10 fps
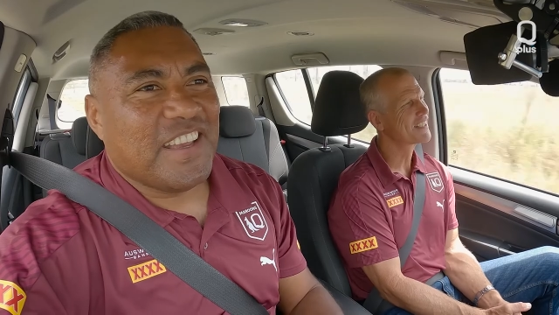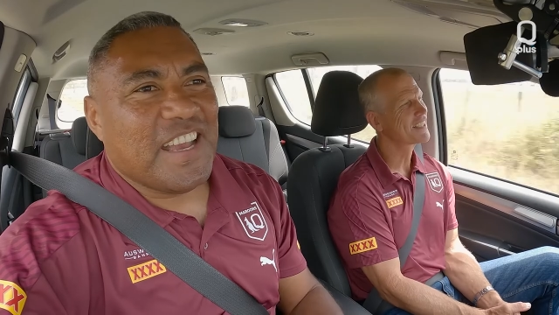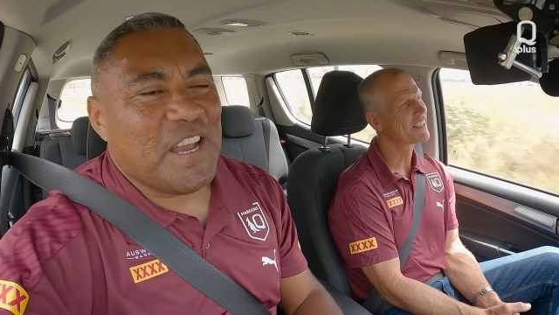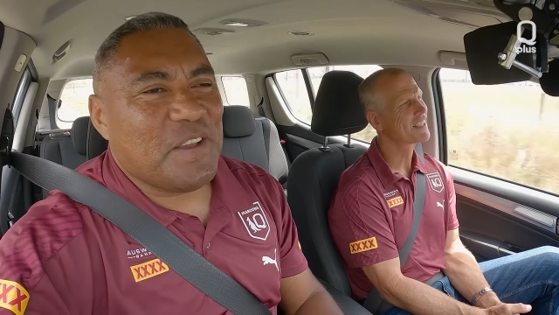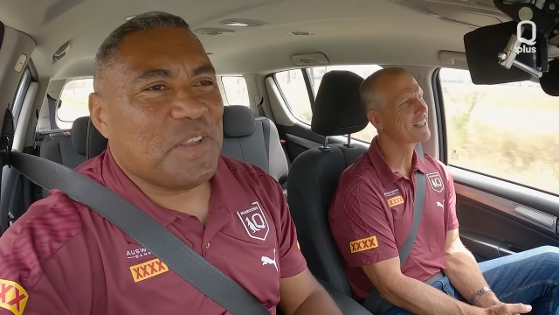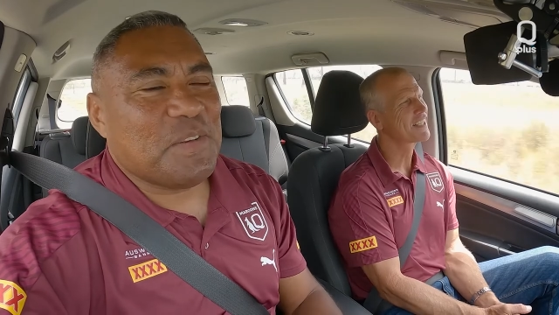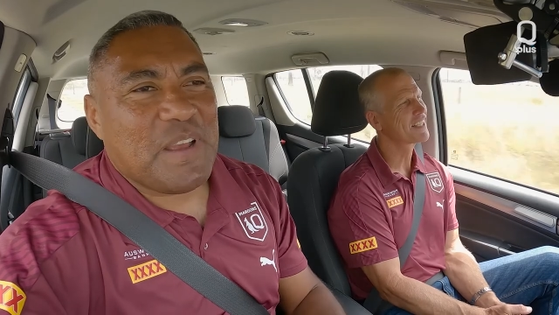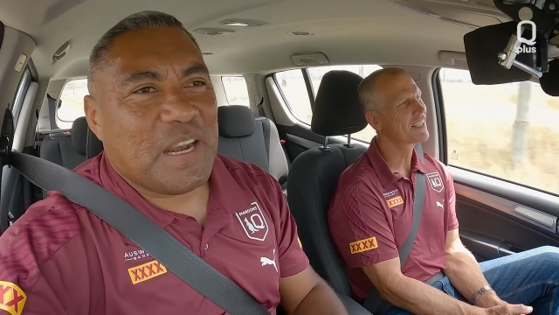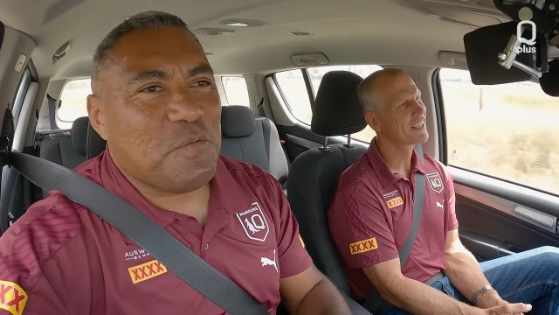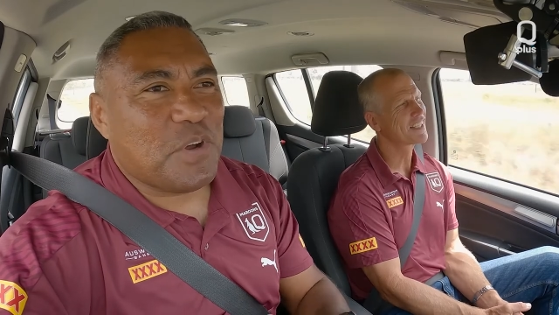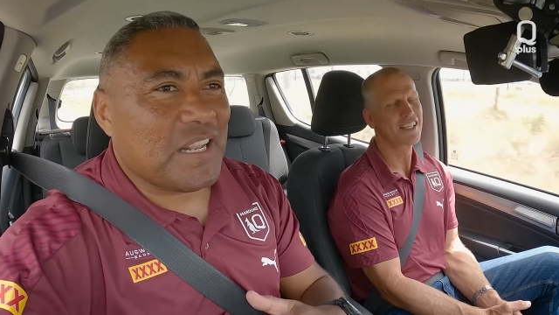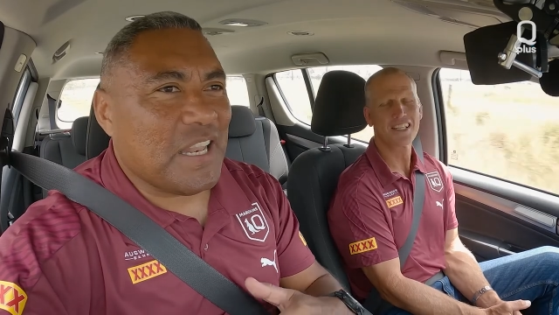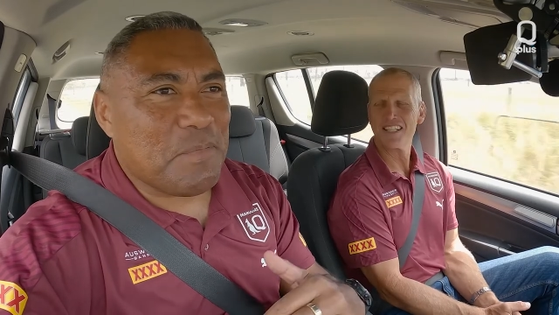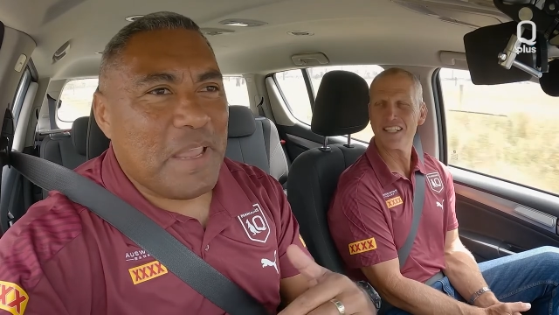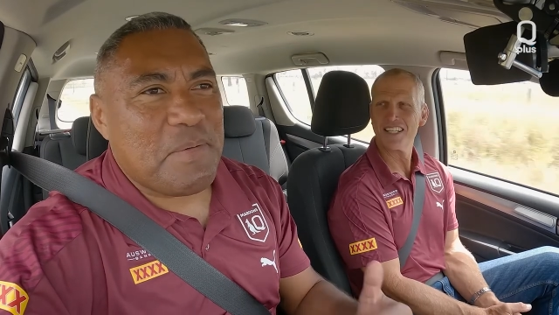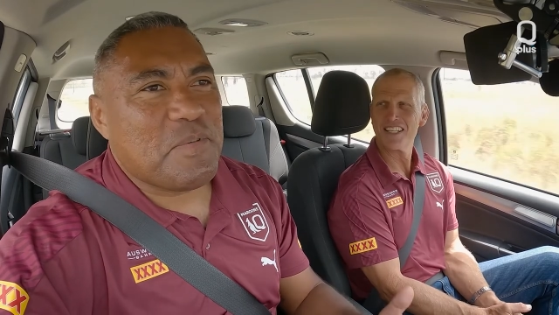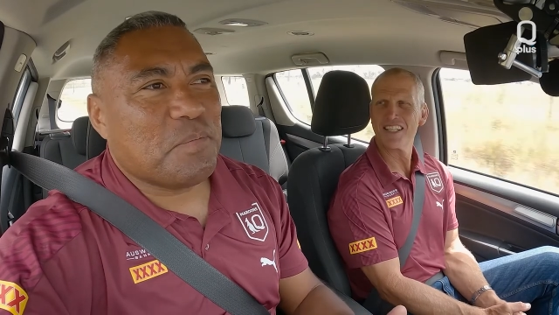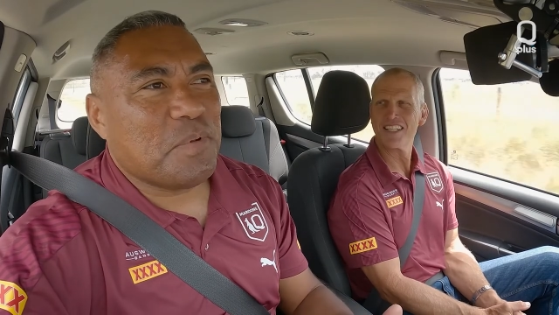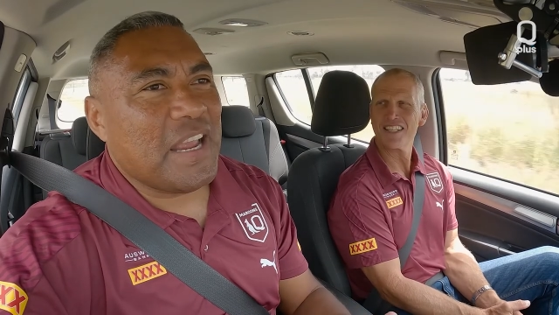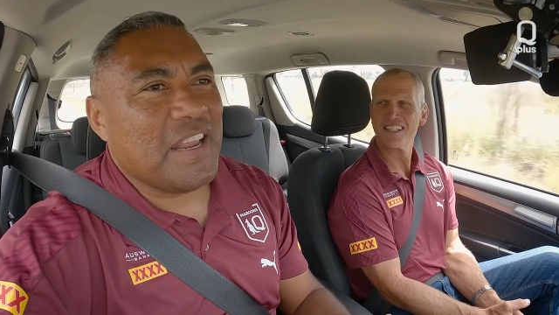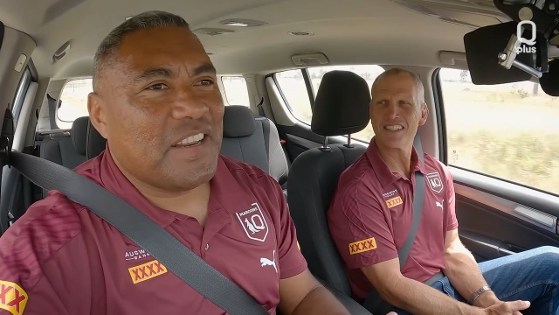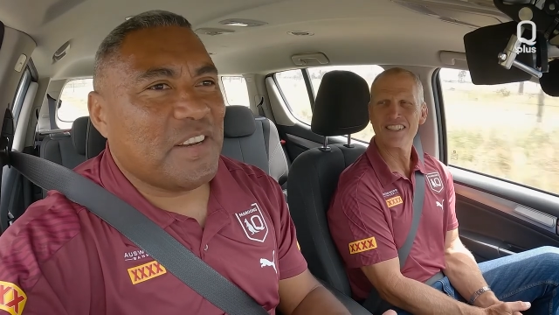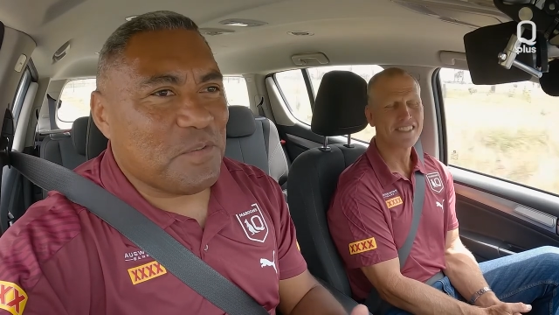Speaker 1: Uh, didn't matter what club game you're playing, and